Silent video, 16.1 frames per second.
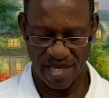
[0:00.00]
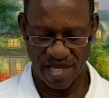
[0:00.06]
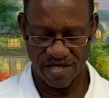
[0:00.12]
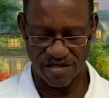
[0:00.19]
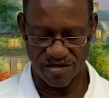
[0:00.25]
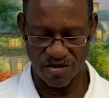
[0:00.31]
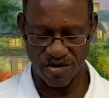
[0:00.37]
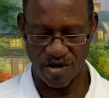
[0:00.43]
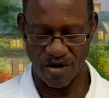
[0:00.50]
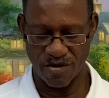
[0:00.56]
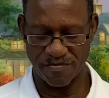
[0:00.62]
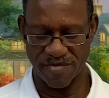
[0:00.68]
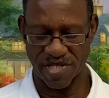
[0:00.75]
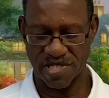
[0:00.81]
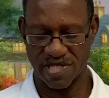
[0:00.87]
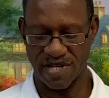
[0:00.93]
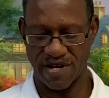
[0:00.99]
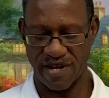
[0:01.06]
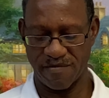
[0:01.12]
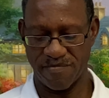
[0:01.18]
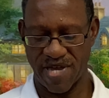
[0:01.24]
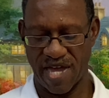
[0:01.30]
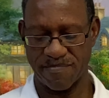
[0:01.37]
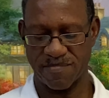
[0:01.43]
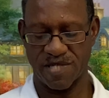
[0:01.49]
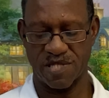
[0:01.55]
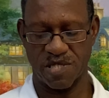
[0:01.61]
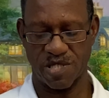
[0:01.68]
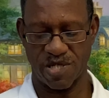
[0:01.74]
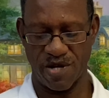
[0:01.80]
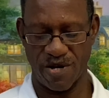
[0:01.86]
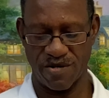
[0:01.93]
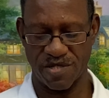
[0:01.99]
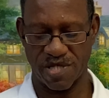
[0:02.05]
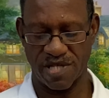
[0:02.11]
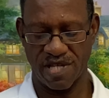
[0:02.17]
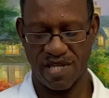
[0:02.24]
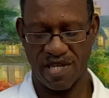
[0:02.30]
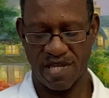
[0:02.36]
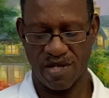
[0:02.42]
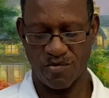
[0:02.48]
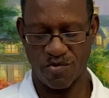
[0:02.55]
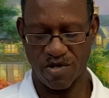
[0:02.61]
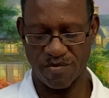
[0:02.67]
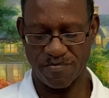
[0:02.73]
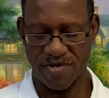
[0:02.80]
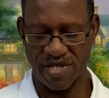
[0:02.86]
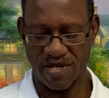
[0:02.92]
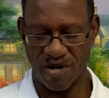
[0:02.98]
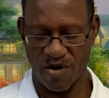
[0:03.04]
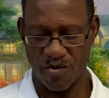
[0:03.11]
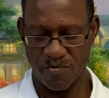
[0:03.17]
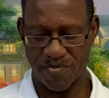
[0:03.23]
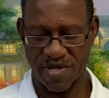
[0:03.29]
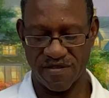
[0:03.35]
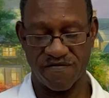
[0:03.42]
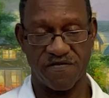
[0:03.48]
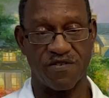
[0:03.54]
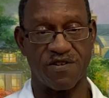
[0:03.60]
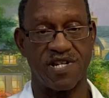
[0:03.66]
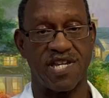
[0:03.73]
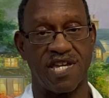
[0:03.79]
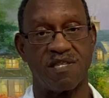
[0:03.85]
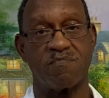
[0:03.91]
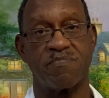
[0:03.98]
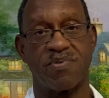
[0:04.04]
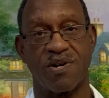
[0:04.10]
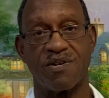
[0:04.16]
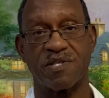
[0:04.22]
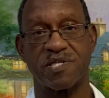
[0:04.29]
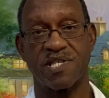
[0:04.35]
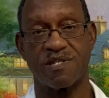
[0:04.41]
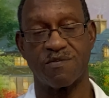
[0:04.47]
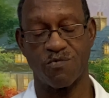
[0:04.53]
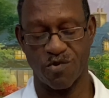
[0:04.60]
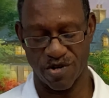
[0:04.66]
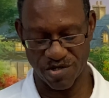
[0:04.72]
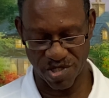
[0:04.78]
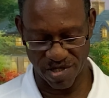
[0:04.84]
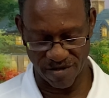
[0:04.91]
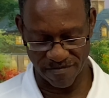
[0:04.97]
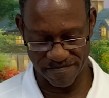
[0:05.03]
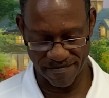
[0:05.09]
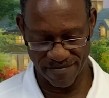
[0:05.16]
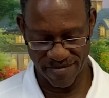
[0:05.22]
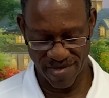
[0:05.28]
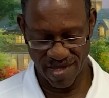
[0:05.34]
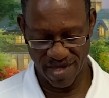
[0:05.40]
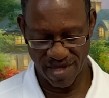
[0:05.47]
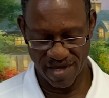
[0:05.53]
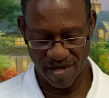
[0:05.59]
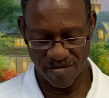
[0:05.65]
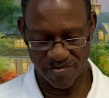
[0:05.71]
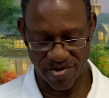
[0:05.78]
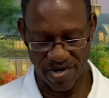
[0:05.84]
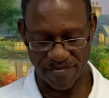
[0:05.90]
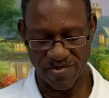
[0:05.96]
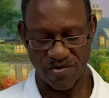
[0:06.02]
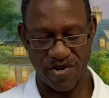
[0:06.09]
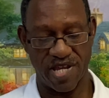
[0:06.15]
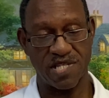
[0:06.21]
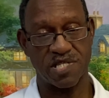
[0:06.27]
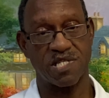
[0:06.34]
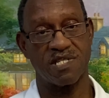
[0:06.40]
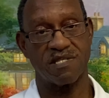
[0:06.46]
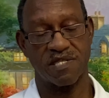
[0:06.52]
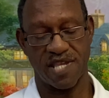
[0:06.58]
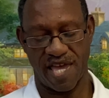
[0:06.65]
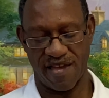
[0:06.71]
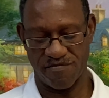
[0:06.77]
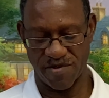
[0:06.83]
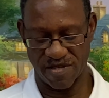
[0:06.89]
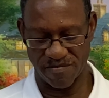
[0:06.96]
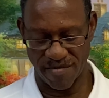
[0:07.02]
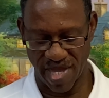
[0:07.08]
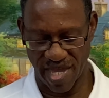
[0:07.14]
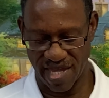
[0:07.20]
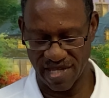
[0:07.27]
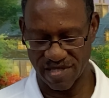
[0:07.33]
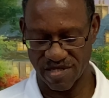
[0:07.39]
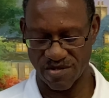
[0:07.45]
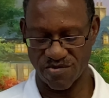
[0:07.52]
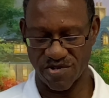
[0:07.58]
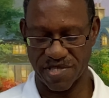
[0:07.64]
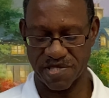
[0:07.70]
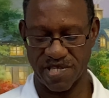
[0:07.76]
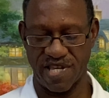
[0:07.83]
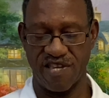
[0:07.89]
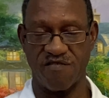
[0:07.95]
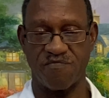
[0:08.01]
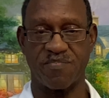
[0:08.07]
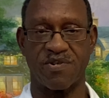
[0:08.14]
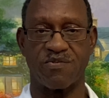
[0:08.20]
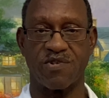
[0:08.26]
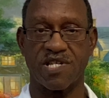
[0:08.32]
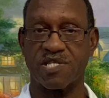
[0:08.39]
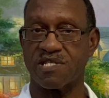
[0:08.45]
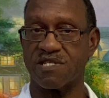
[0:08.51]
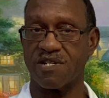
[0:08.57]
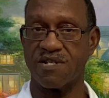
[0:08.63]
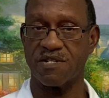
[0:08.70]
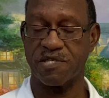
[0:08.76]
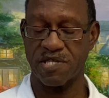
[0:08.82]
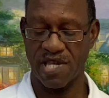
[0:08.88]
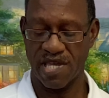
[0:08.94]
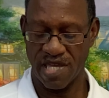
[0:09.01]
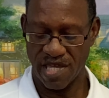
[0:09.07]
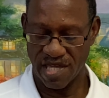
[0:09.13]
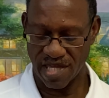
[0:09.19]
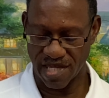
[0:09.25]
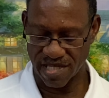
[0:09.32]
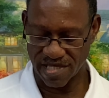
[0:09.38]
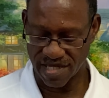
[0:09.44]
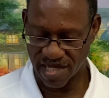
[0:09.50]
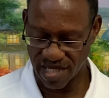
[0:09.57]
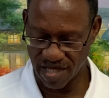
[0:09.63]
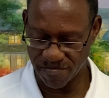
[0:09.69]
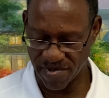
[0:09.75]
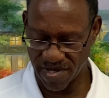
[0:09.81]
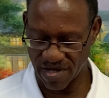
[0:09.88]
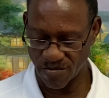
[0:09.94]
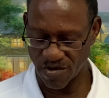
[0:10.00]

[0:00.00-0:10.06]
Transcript: New Hope Missionary Baptist Church will be open for in-person worship. Preparations have been made to receive parishioners in keeping